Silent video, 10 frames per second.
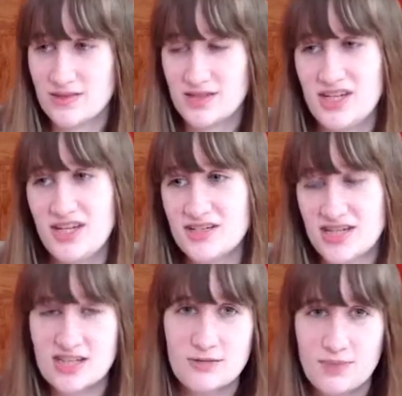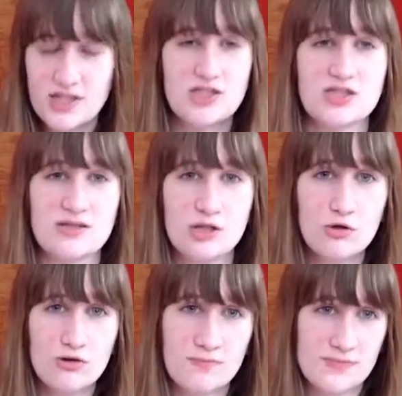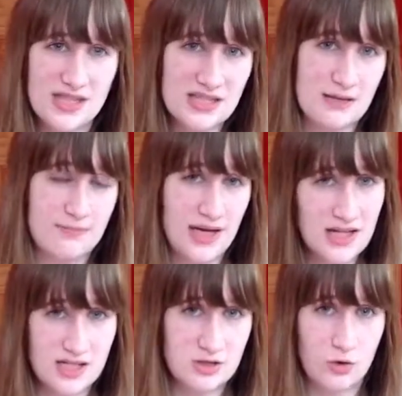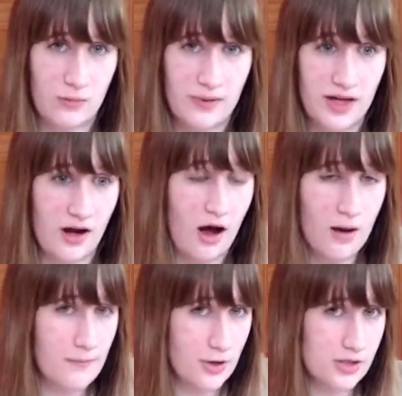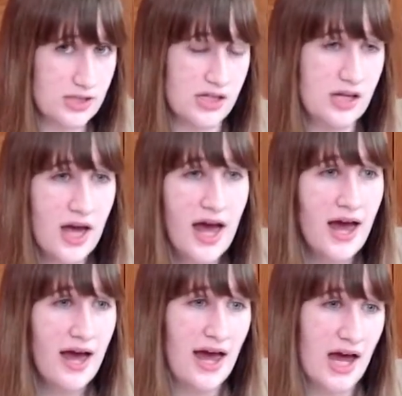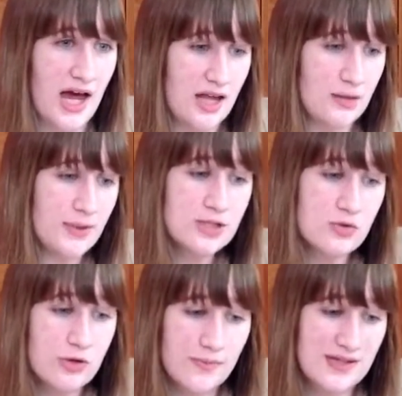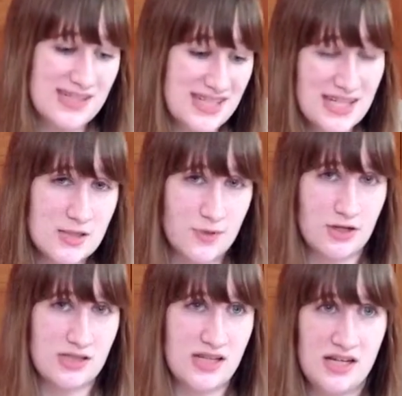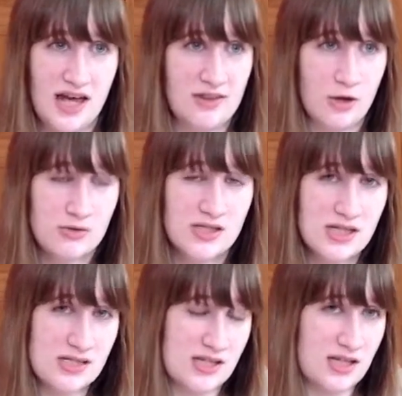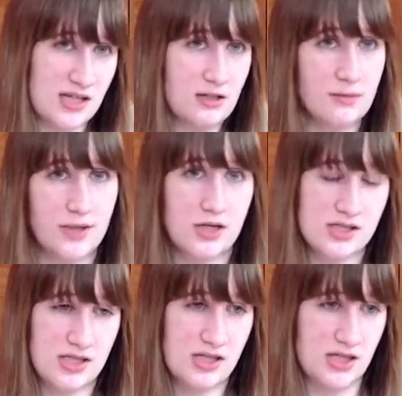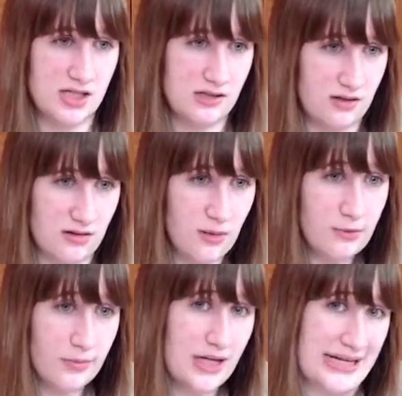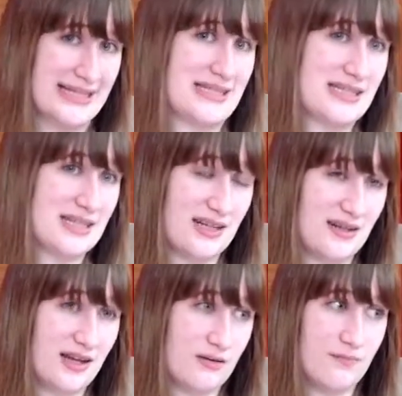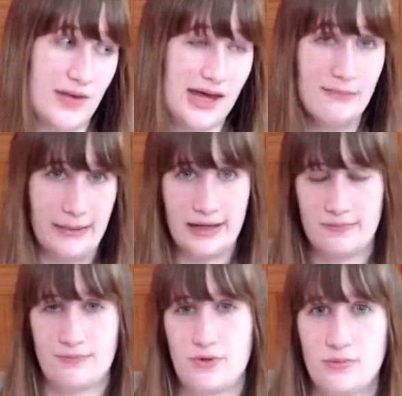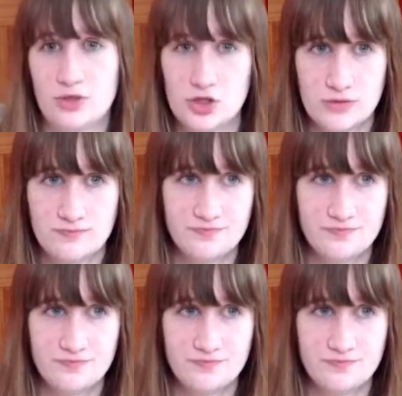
Luke sets a pit scorpion on Percy, and the pit scorpion stings Percy, and those things can kill a person in a couple of minutes. Like, a minute, pretty much.